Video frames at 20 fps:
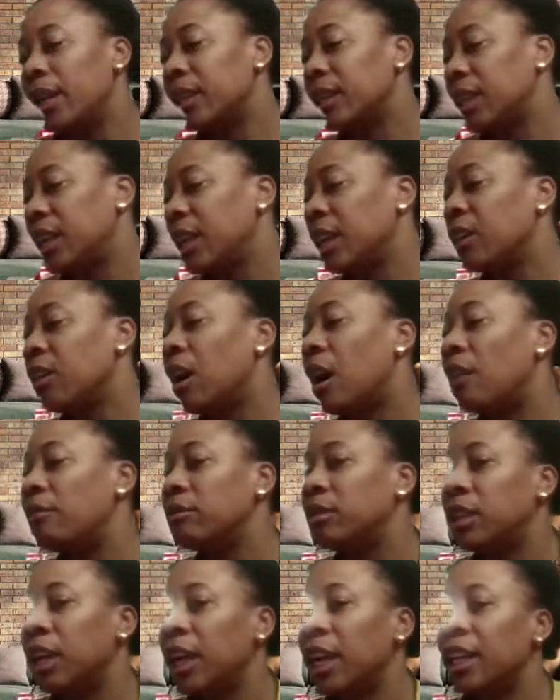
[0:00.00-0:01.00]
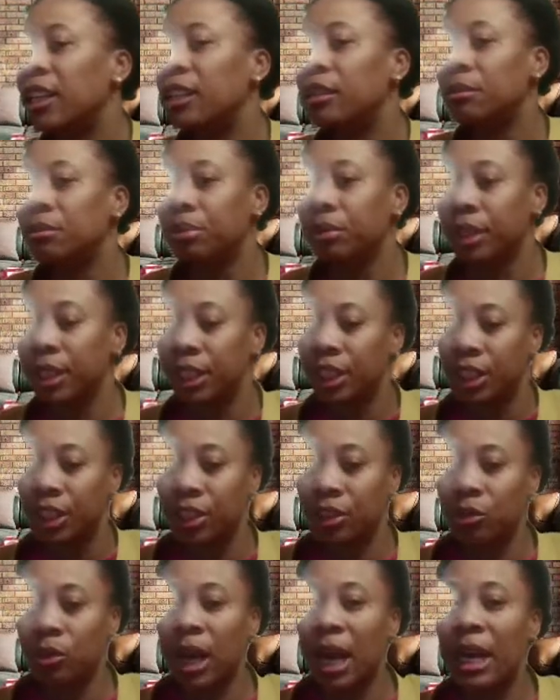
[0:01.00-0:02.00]
hear of data
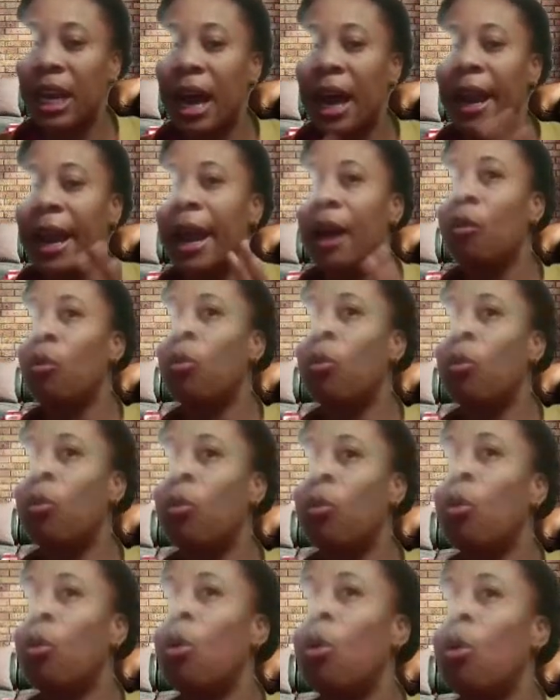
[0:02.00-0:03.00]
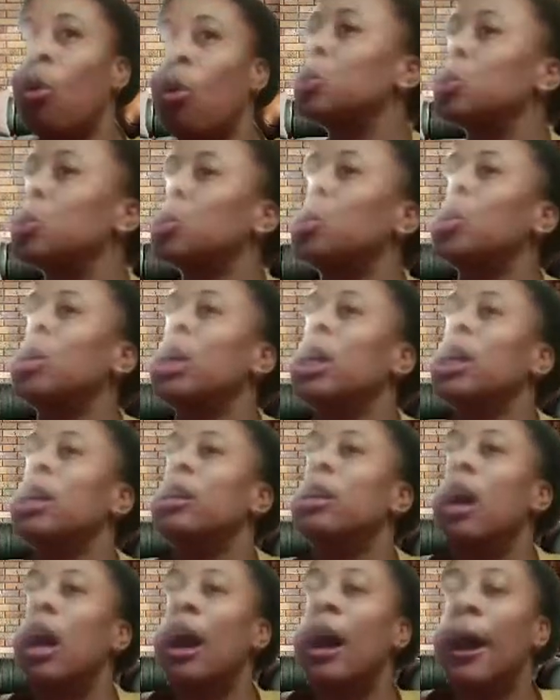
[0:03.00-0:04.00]
breaches, right? And I want you to
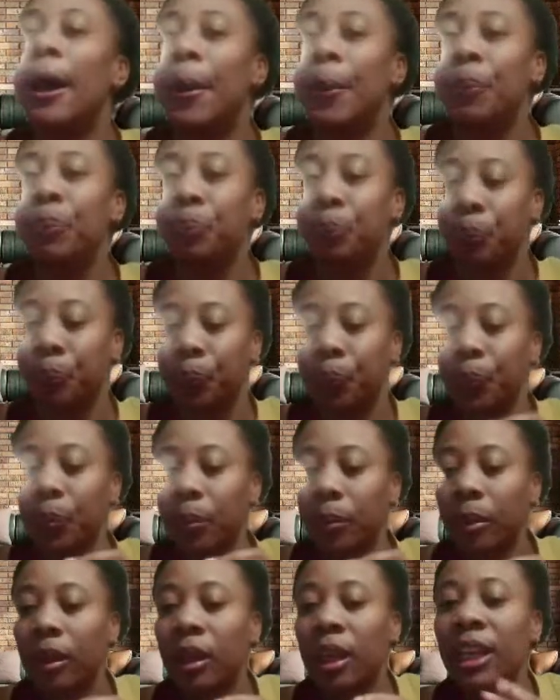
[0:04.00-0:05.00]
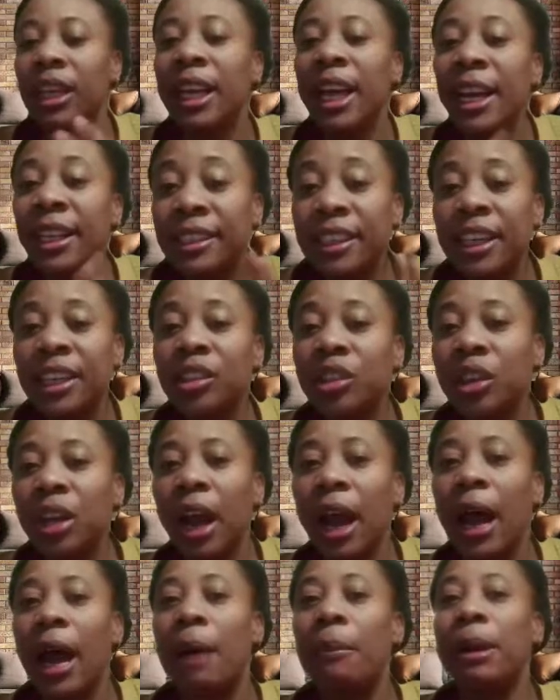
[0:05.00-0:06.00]
um, get into the
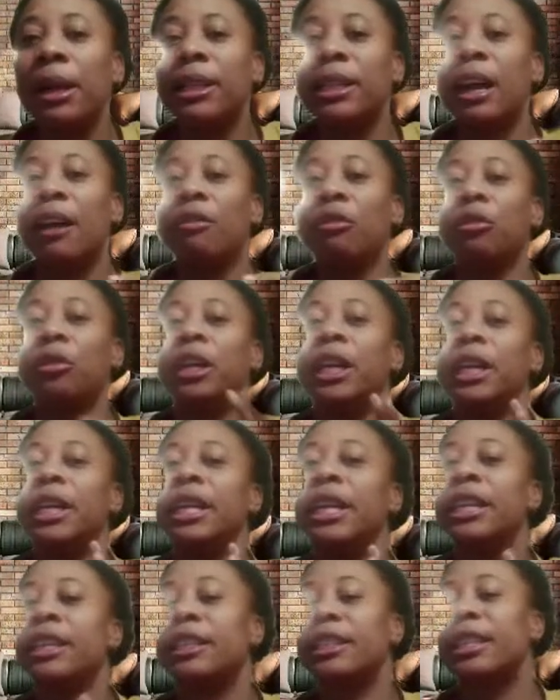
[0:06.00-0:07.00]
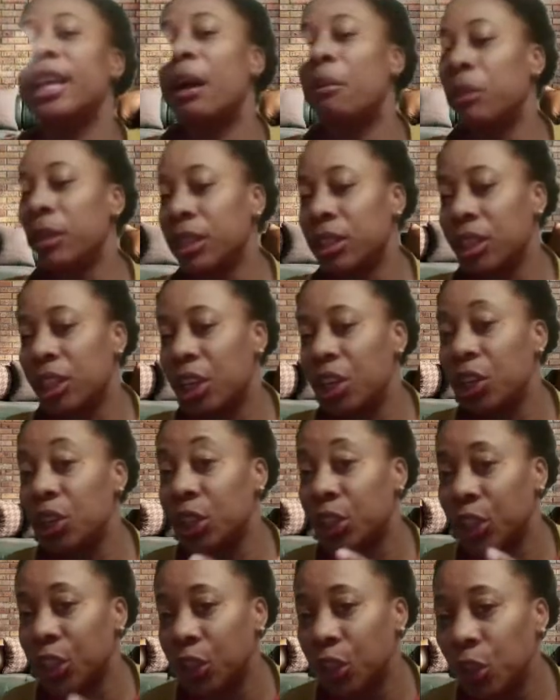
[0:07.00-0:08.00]
habit of reading
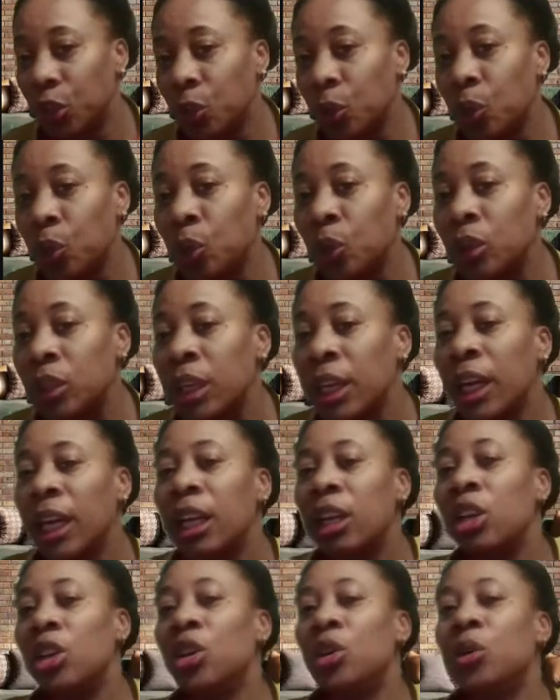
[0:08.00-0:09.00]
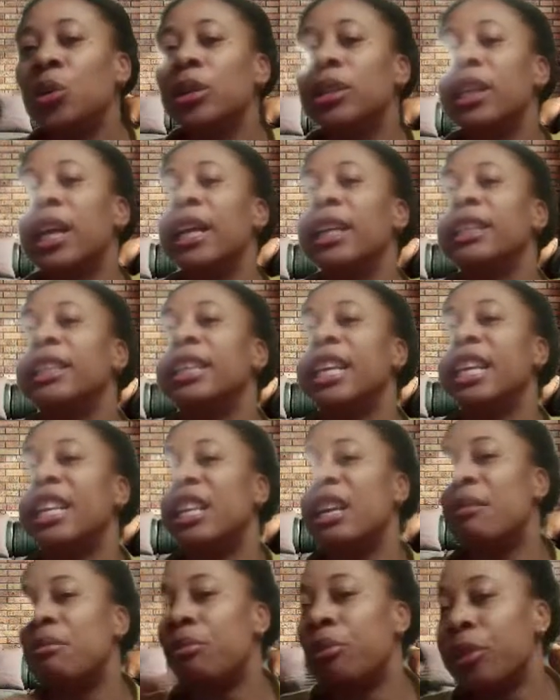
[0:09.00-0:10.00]
cybersecurity news and
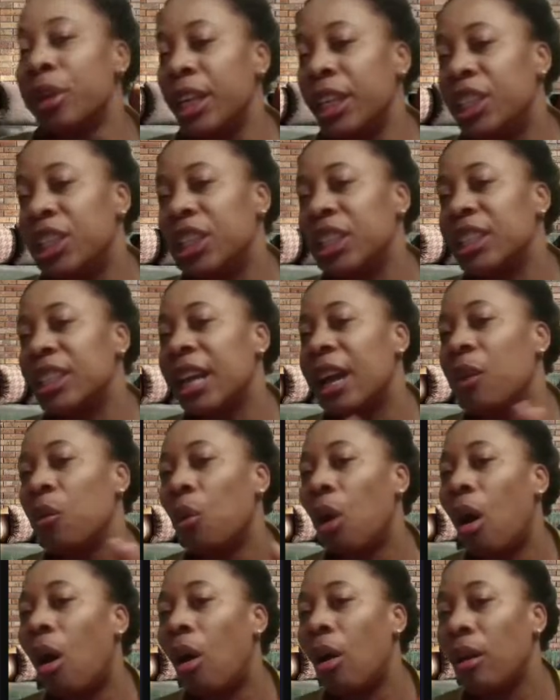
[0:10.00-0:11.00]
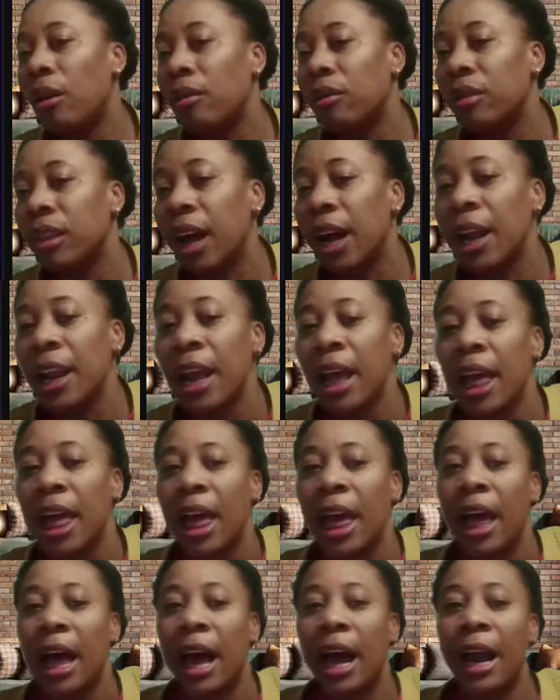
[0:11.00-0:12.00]
data breaches and all of that.
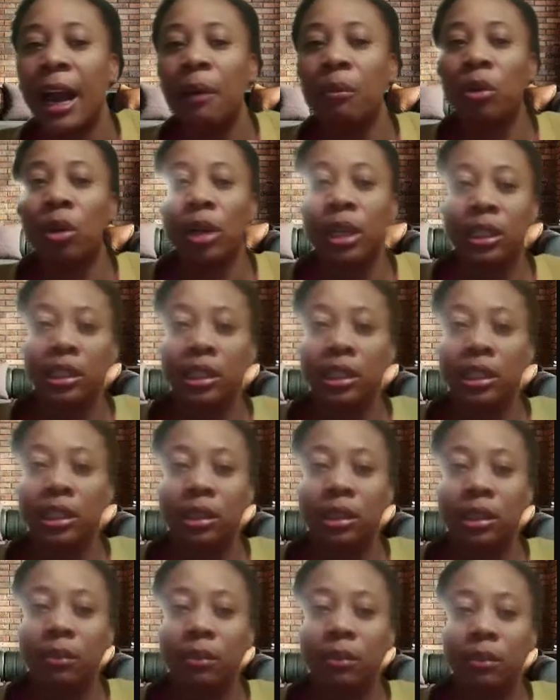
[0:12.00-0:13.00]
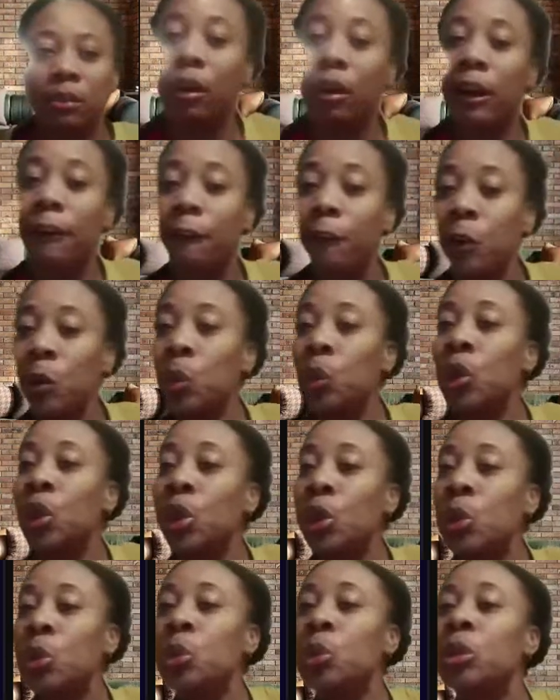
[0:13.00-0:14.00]
I am going to be looking for a few
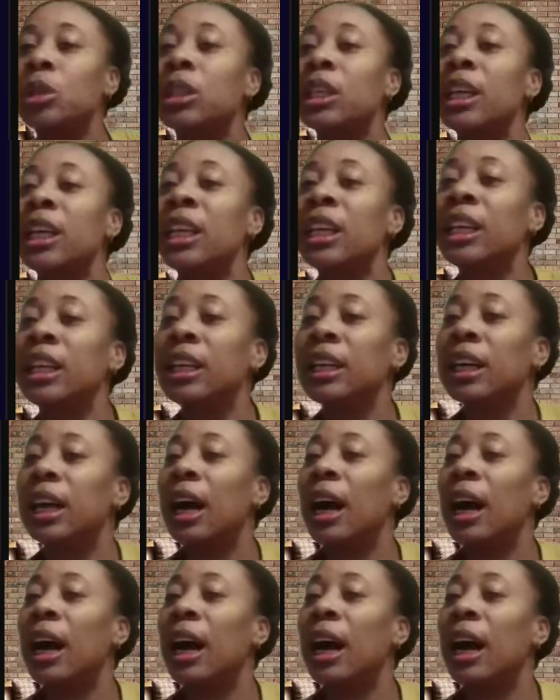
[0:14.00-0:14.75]
news in the